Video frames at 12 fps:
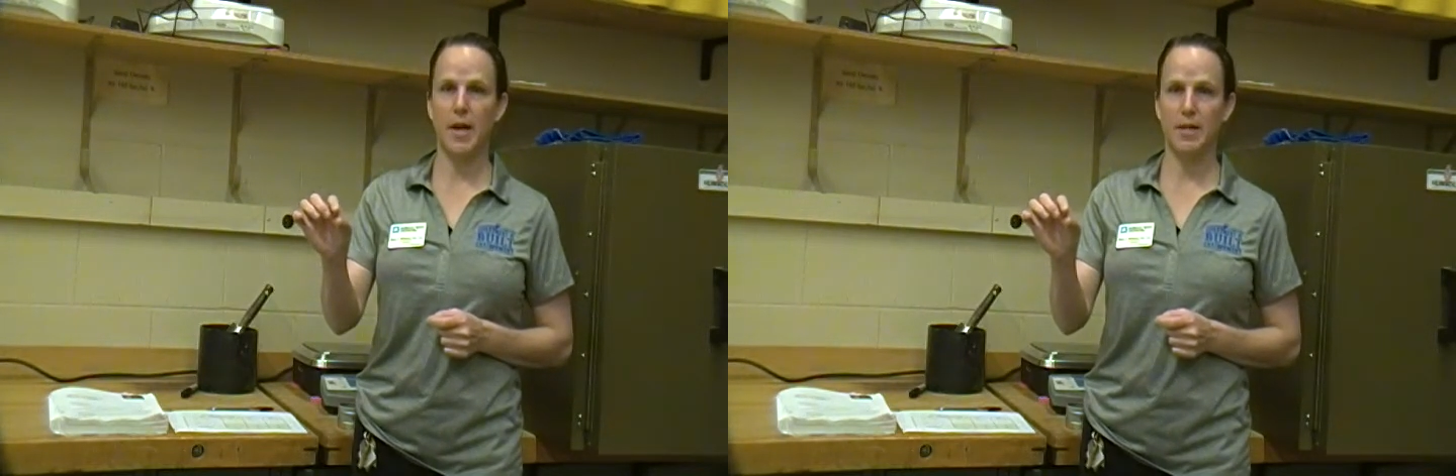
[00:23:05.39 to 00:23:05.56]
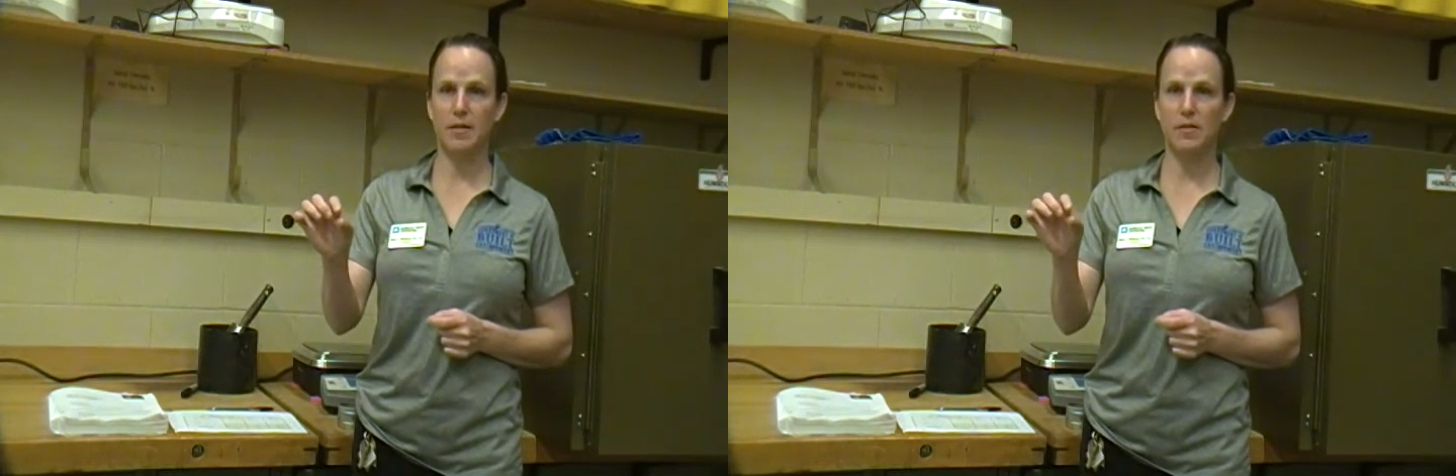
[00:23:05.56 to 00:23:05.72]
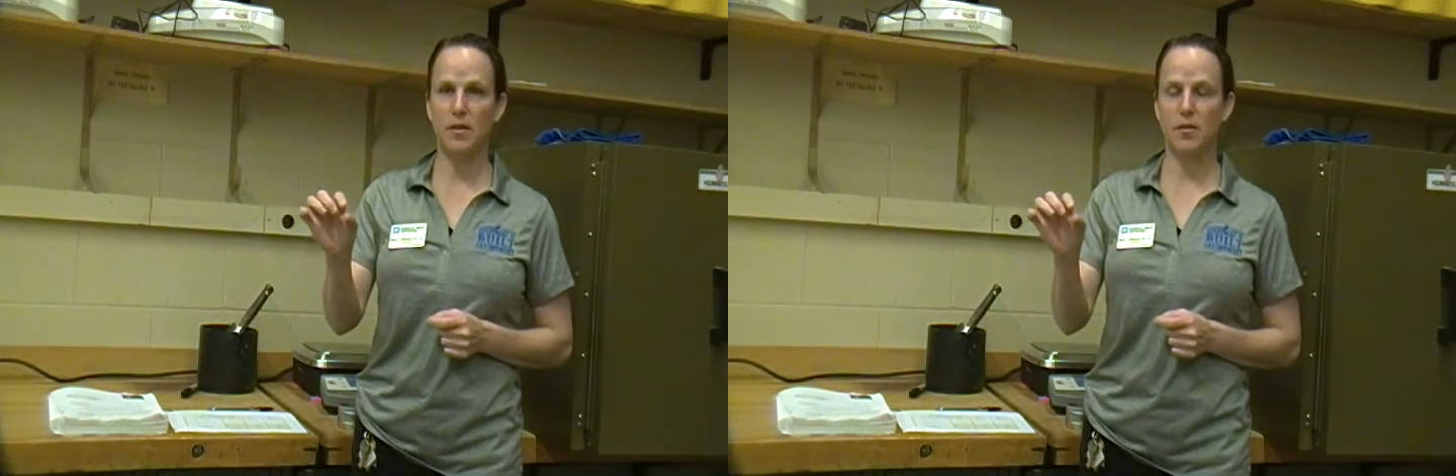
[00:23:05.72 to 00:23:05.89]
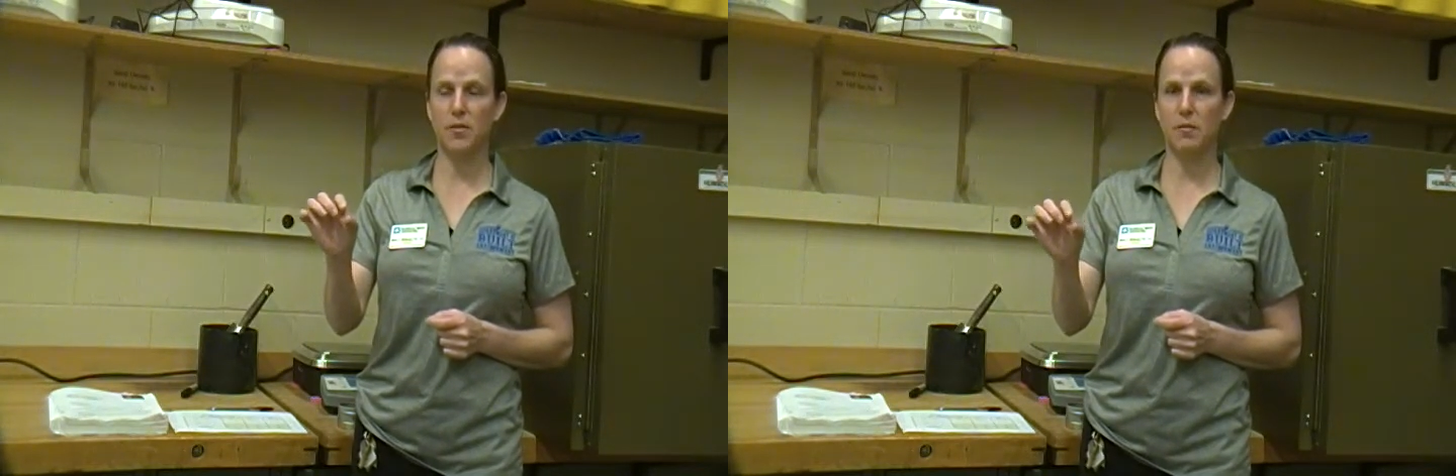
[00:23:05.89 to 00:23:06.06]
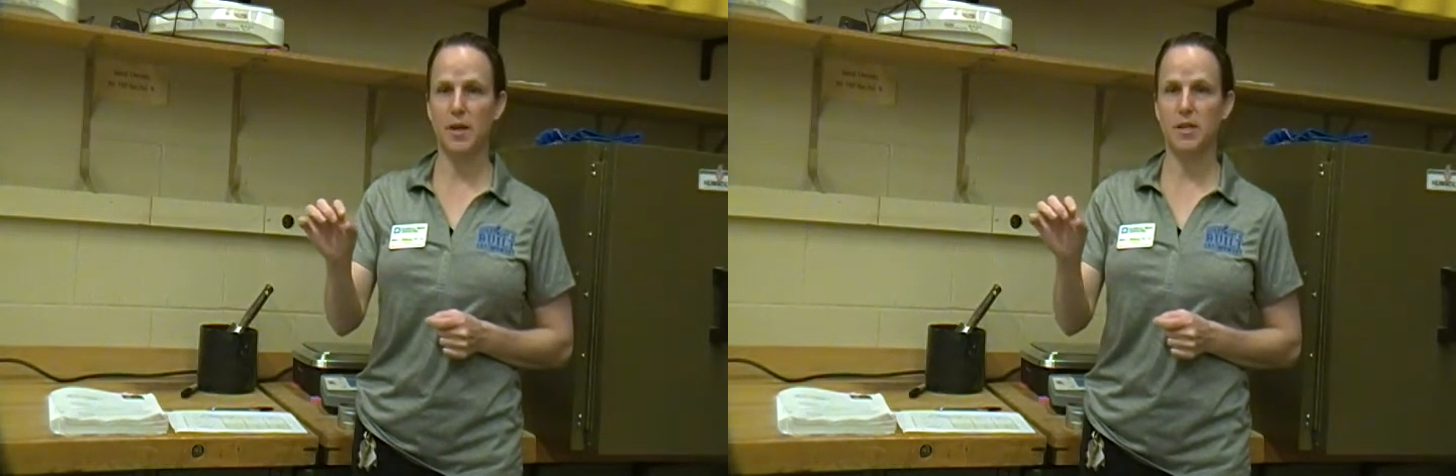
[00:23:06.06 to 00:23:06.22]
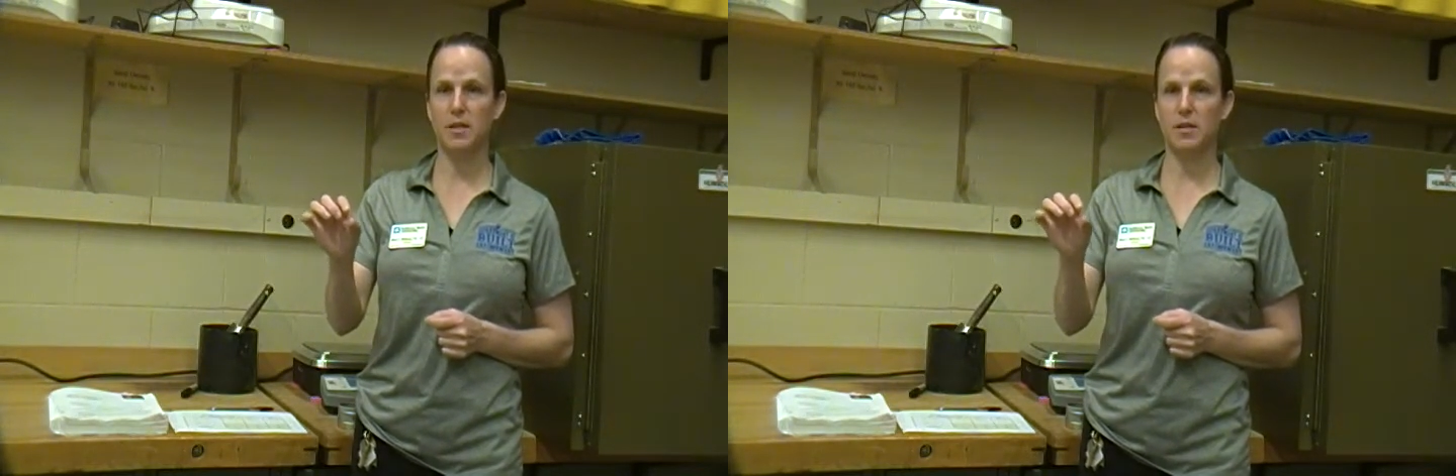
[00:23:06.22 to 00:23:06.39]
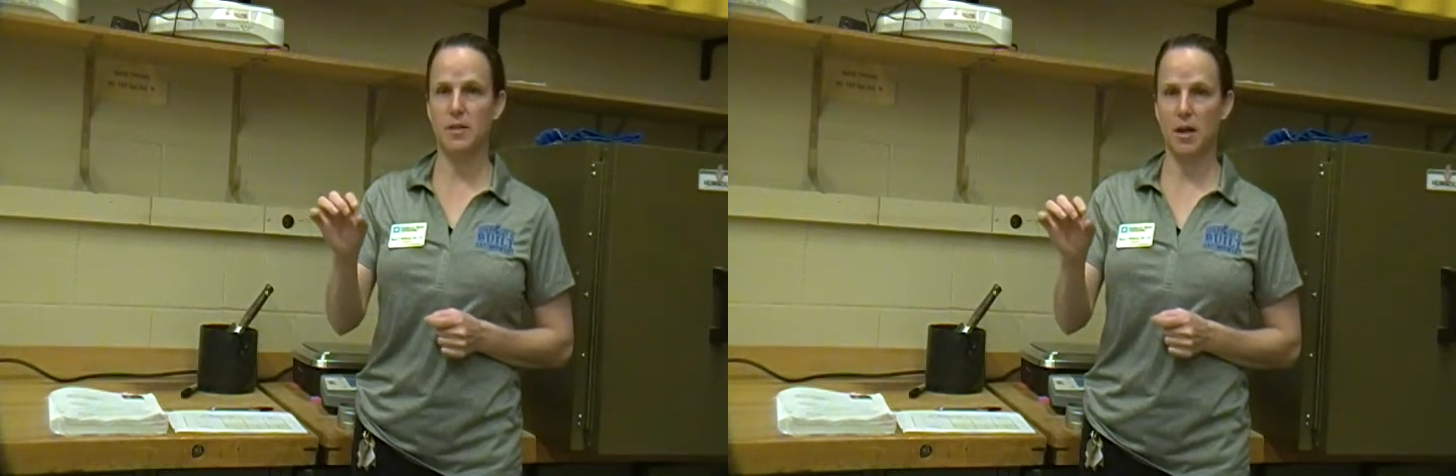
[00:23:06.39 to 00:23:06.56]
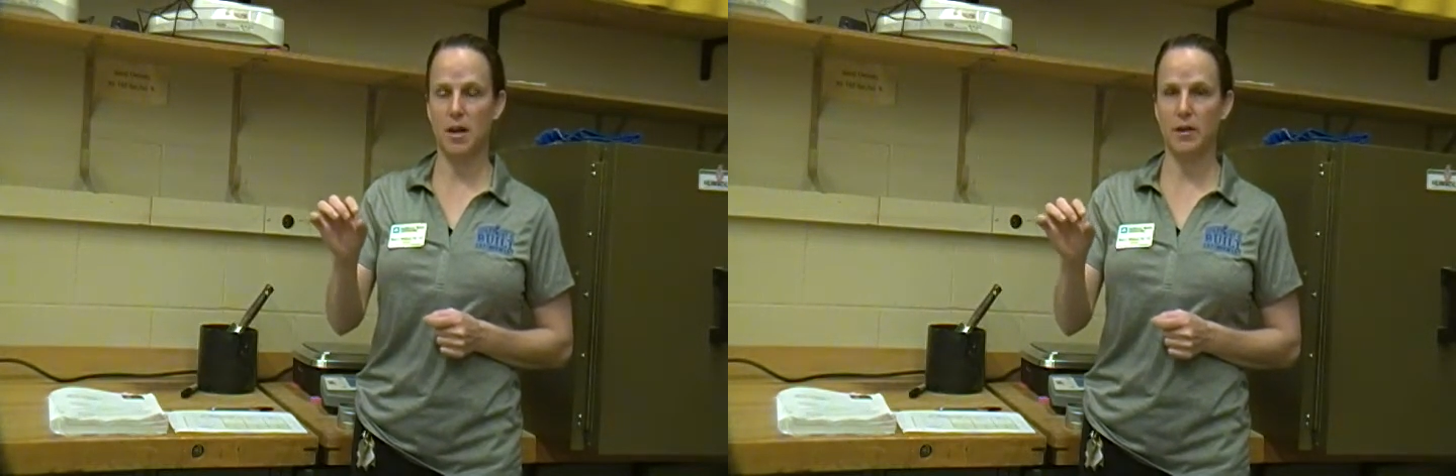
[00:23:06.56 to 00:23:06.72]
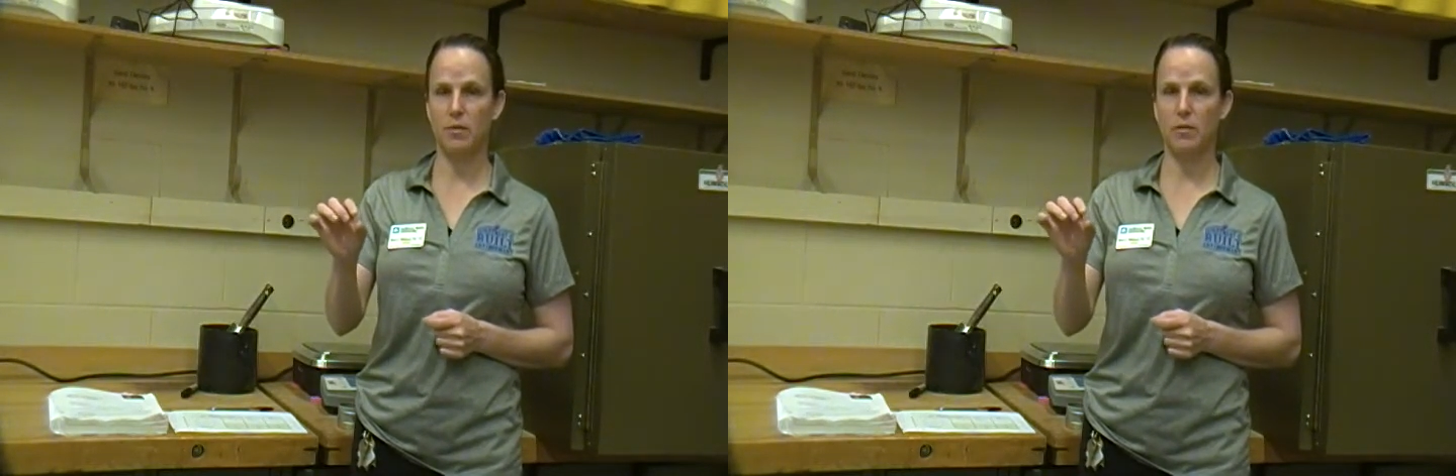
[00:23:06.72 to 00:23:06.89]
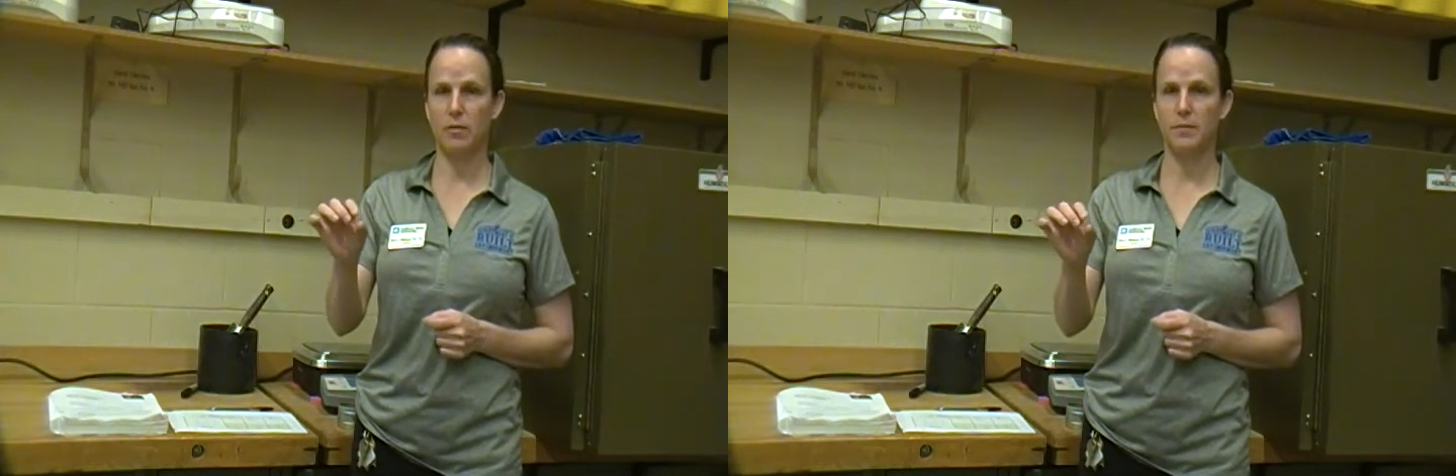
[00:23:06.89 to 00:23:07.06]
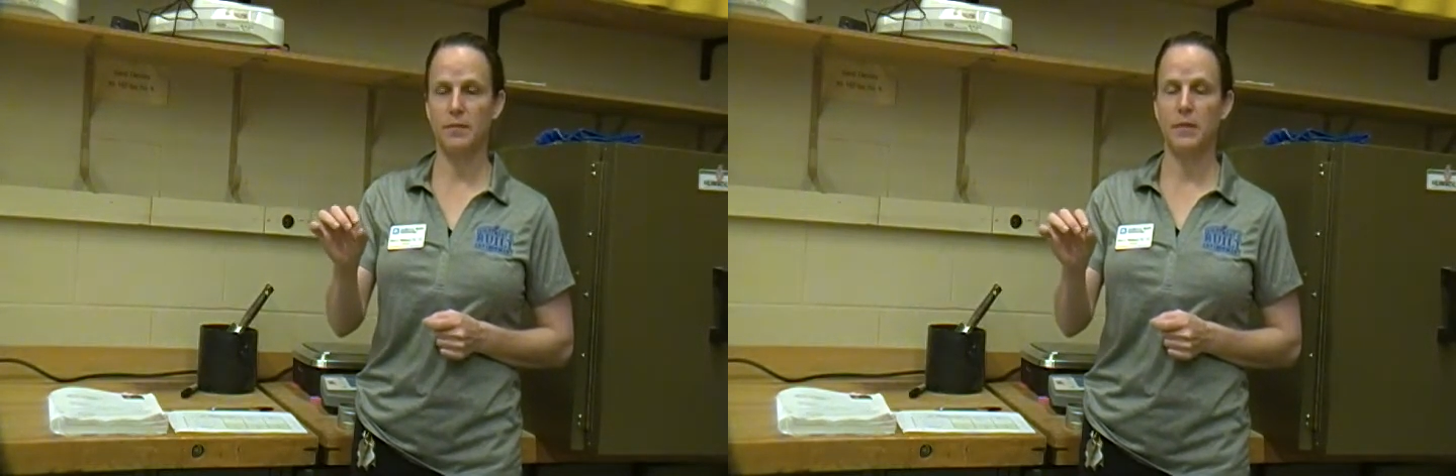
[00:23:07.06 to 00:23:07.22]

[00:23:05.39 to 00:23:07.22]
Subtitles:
as the thread title,